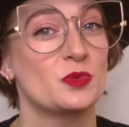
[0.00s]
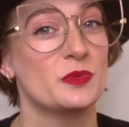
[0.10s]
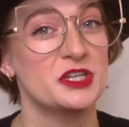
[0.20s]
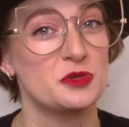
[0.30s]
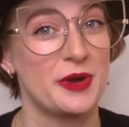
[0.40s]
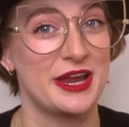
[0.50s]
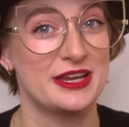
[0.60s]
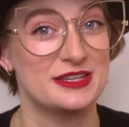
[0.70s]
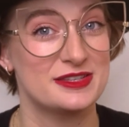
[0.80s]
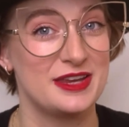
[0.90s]
Which Way
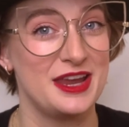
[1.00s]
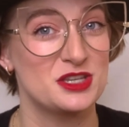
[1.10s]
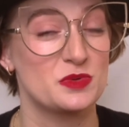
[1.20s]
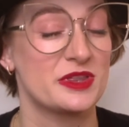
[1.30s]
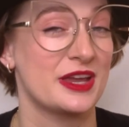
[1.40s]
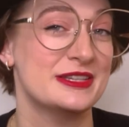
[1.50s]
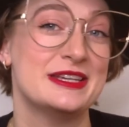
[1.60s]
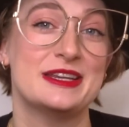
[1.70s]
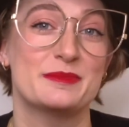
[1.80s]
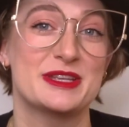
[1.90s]
to Stage with
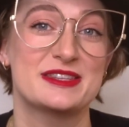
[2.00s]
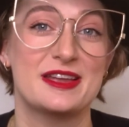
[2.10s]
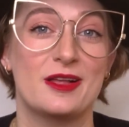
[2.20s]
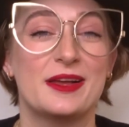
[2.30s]
Idina Menzel.